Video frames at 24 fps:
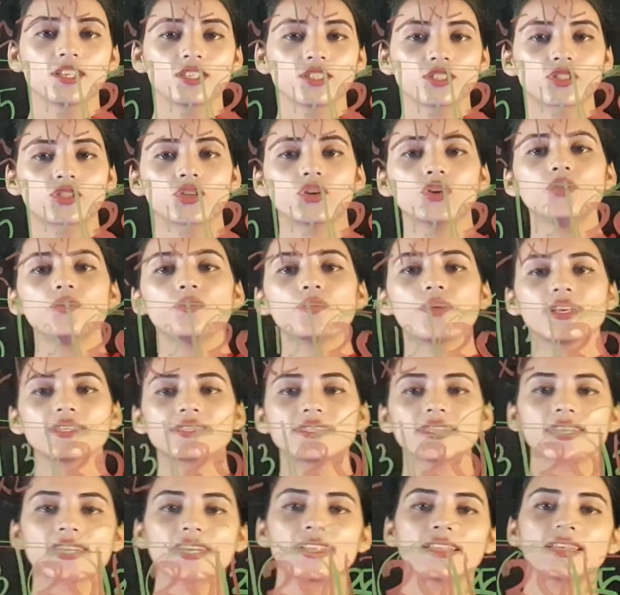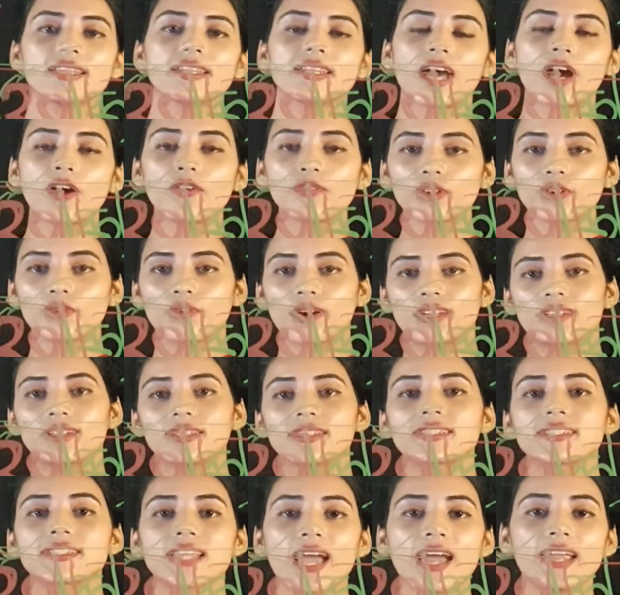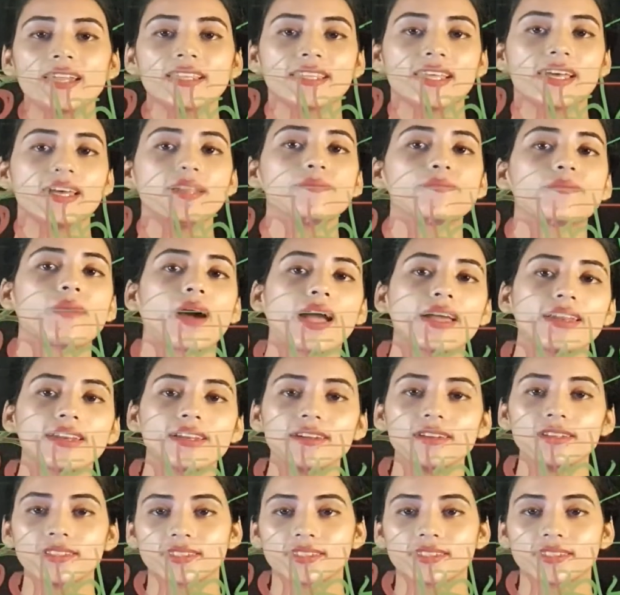So basically now you understand that binary